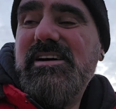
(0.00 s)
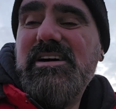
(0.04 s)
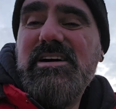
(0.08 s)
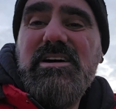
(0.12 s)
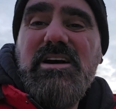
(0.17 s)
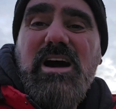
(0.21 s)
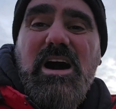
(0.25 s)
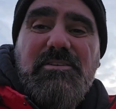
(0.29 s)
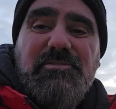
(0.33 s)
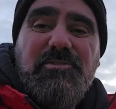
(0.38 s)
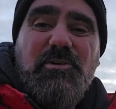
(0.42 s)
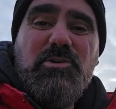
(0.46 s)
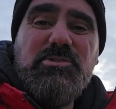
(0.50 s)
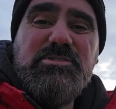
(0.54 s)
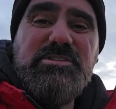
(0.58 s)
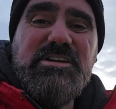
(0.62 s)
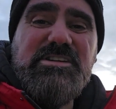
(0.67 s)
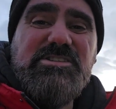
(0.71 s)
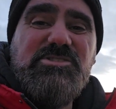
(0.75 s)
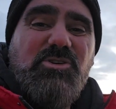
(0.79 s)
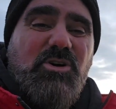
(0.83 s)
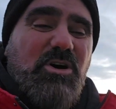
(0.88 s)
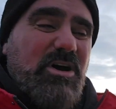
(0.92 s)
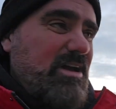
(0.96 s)
Unfortunately,
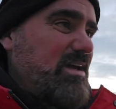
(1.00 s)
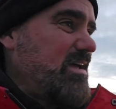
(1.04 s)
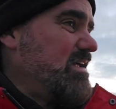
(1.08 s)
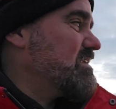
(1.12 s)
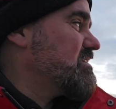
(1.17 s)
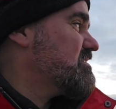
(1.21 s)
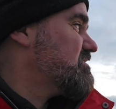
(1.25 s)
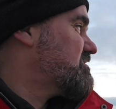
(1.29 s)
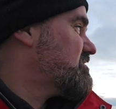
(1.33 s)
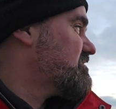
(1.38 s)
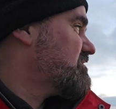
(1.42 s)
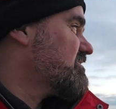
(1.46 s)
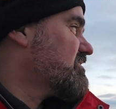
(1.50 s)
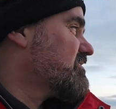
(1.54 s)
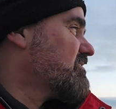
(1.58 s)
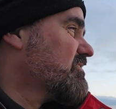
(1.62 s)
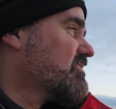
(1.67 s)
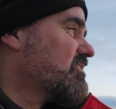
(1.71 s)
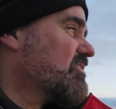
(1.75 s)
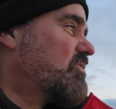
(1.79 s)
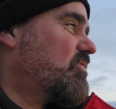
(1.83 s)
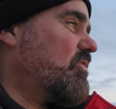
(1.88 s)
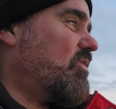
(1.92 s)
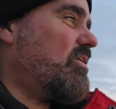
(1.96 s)
it's not in
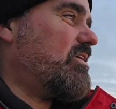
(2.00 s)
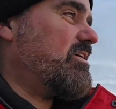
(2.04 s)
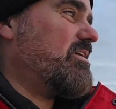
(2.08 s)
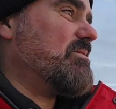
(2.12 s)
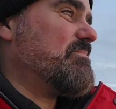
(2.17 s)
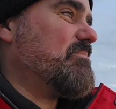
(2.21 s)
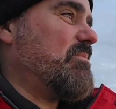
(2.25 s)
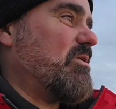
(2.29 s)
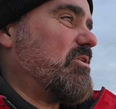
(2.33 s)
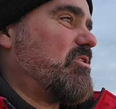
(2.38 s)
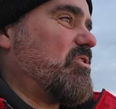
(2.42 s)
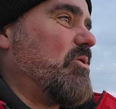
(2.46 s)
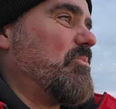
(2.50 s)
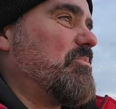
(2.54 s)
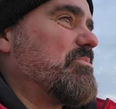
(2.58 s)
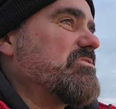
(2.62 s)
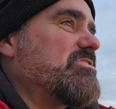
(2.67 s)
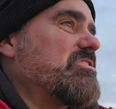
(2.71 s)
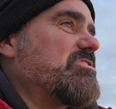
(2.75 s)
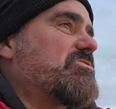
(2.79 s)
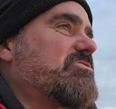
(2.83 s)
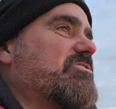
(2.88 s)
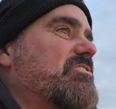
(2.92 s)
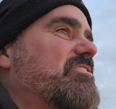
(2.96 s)
quite in my
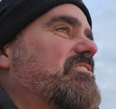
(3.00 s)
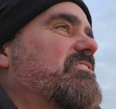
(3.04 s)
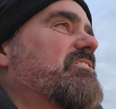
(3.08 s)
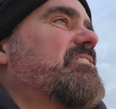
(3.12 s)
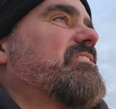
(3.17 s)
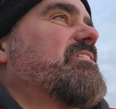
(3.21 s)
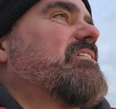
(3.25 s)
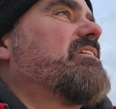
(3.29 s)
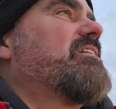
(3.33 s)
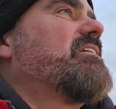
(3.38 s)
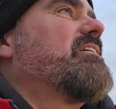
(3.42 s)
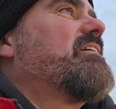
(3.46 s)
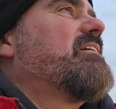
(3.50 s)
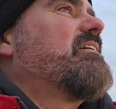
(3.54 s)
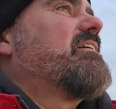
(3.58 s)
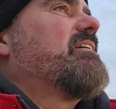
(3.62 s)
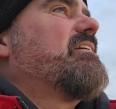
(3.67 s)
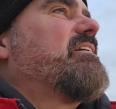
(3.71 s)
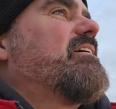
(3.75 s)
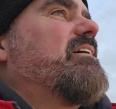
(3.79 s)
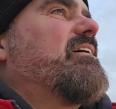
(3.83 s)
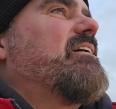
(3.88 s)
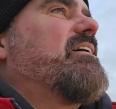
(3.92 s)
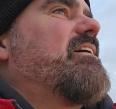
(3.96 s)
composition.
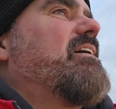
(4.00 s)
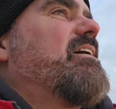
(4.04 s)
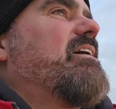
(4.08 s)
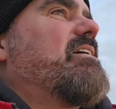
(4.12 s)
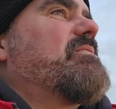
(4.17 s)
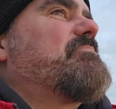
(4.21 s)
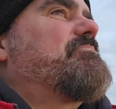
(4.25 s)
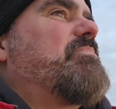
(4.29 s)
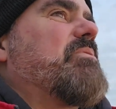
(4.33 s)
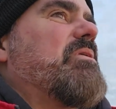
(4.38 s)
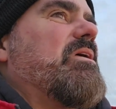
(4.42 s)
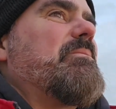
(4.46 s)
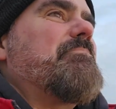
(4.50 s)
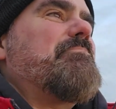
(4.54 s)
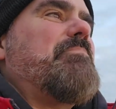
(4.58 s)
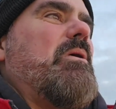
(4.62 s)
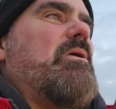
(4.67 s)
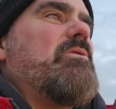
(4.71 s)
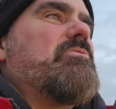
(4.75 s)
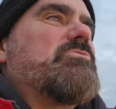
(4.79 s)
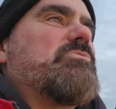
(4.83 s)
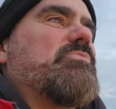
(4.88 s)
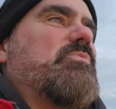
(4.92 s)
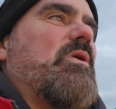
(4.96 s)
But that
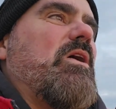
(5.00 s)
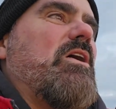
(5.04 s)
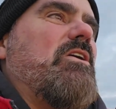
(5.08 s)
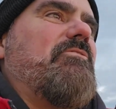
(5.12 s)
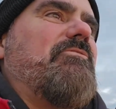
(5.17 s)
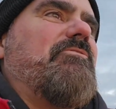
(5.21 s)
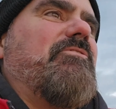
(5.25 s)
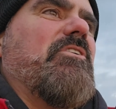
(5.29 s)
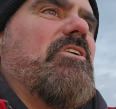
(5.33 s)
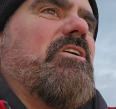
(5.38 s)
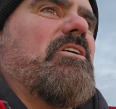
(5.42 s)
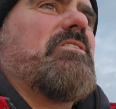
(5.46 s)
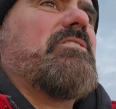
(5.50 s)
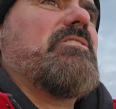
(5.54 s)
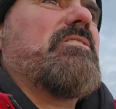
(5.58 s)
bodes well for